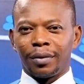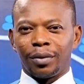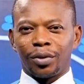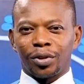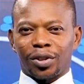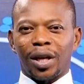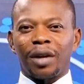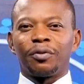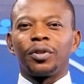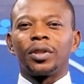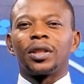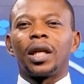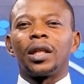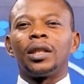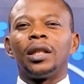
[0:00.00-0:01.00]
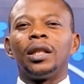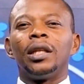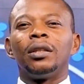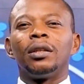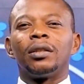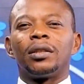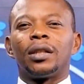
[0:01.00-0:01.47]
No traffic shall
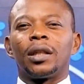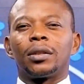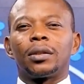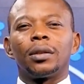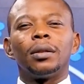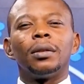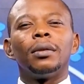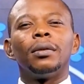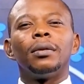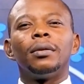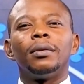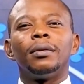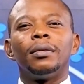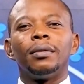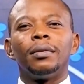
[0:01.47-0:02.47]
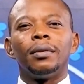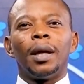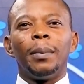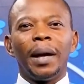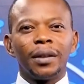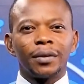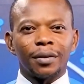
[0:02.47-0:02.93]
delay your destiny.
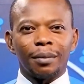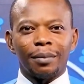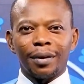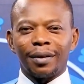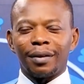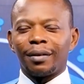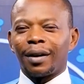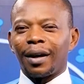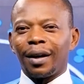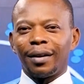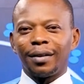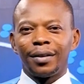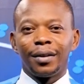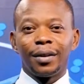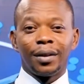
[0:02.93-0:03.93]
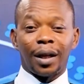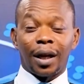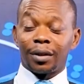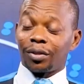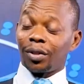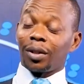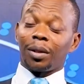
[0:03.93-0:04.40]
Amen, somebody, okay?
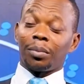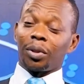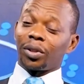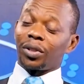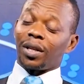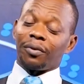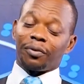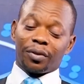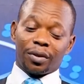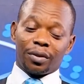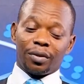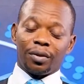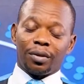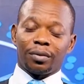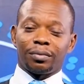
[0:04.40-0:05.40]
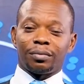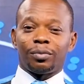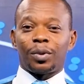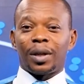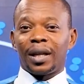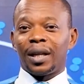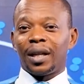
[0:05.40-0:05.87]
I'm talking about traffic. You know,
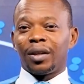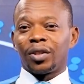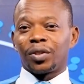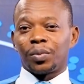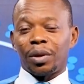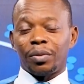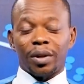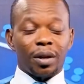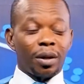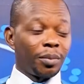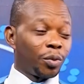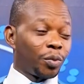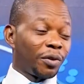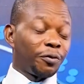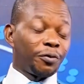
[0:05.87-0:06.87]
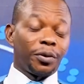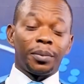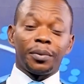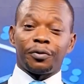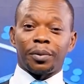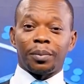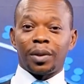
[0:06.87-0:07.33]
we're in Lagos, we're
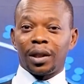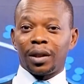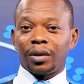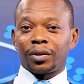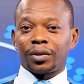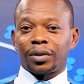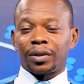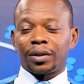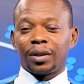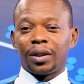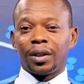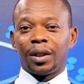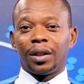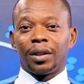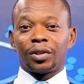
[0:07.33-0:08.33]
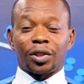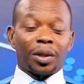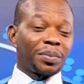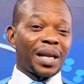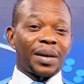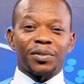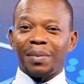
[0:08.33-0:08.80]
filming from Lagos.
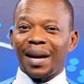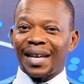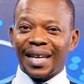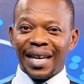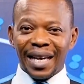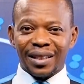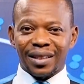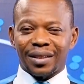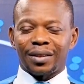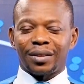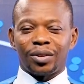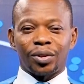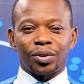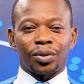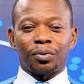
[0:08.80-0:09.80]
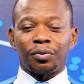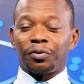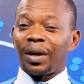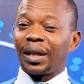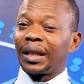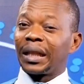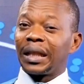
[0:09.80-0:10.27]
Sometimes my guests just don't
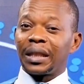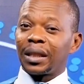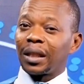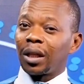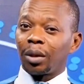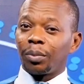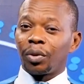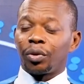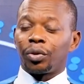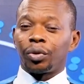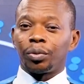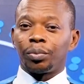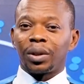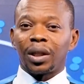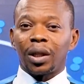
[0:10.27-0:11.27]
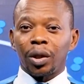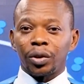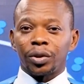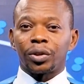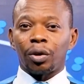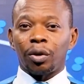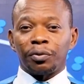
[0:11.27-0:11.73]
find it easy coming through
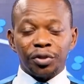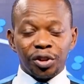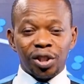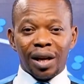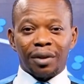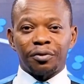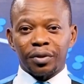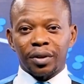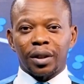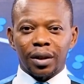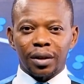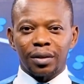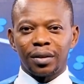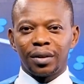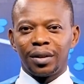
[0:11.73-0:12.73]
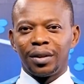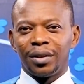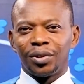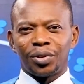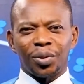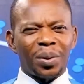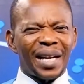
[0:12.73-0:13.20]
because of traffic.
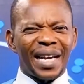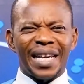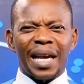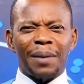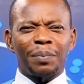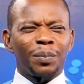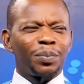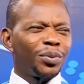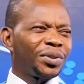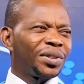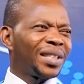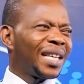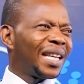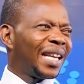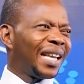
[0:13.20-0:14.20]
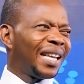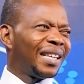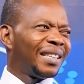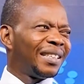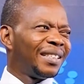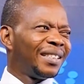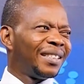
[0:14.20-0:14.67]
So when I hear people say
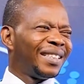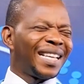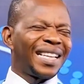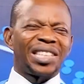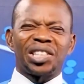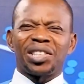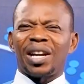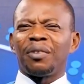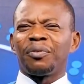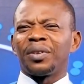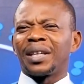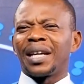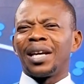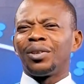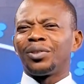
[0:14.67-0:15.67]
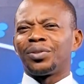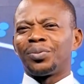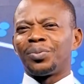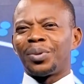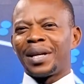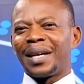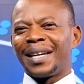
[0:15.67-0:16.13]
there's traffic
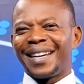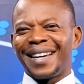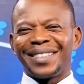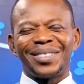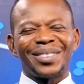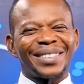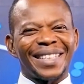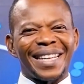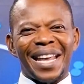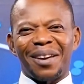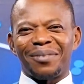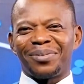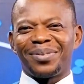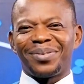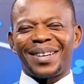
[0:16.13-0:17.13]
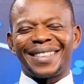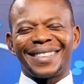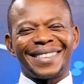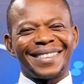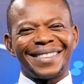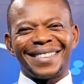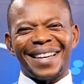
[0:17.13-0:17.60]
elsewhere, I just laugh.
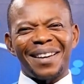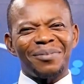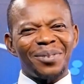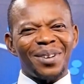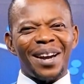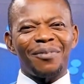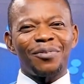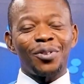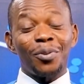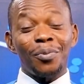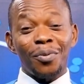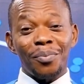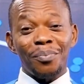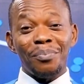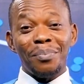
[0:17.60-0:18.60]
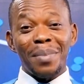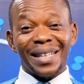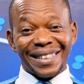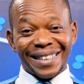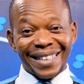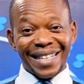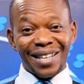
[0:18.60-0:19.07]
As in, have you
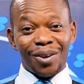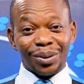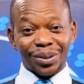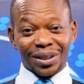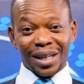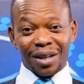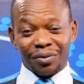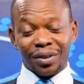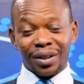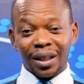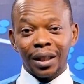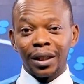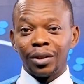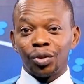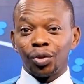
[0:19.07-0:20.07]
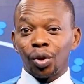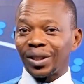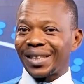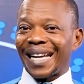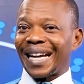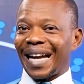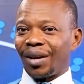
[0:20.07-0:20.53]
met Lagos traffic? You
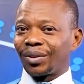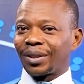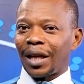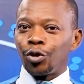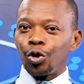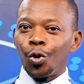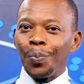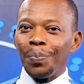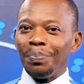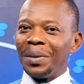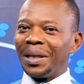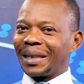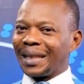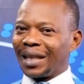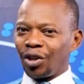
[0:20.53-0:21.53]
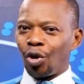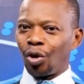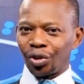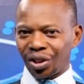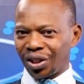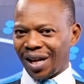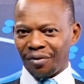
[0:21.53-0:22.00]
don't encounter, you meet
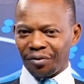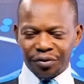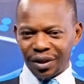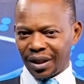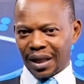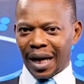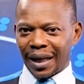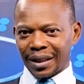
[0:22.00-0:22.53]
Lagos traffic.